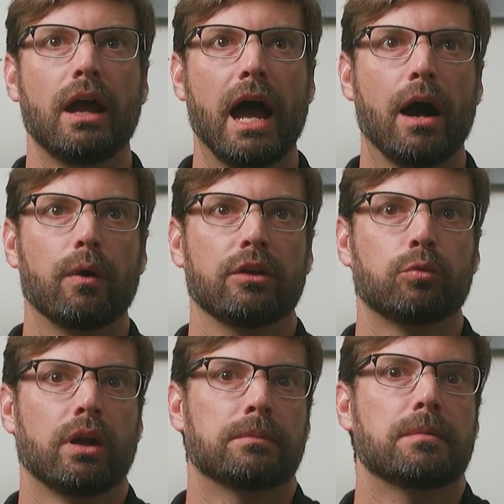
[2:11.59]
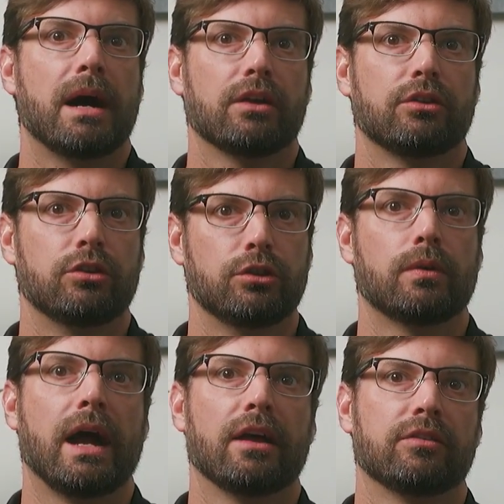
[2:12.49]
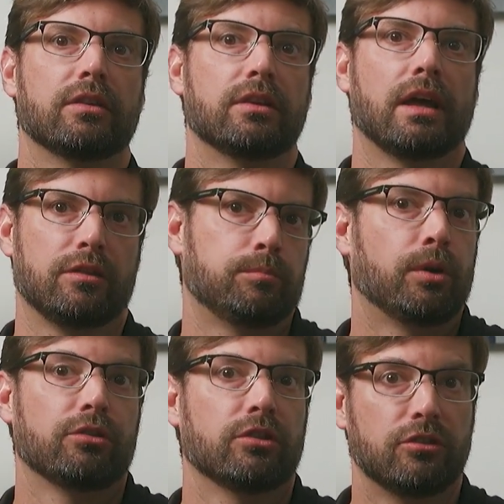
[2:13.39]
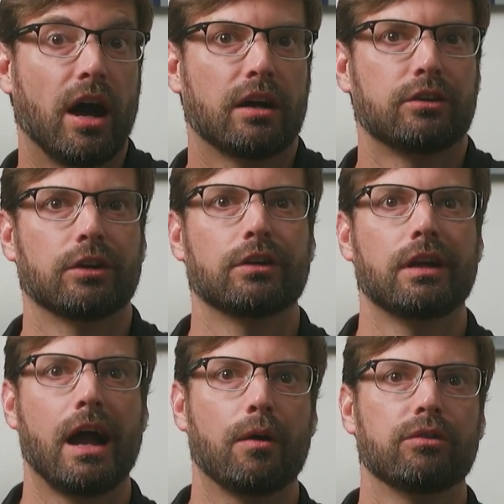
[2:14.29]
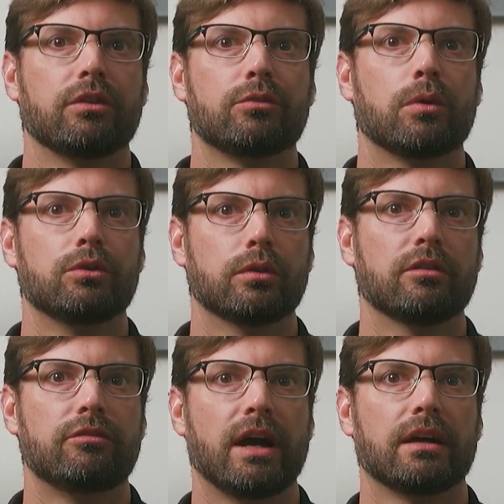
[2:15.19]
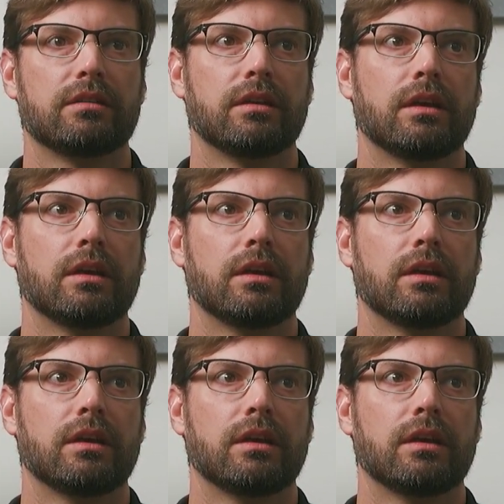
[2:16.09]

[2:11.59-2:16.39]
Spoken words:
how is what I'm about to do as the person's doctor, how is this going to affect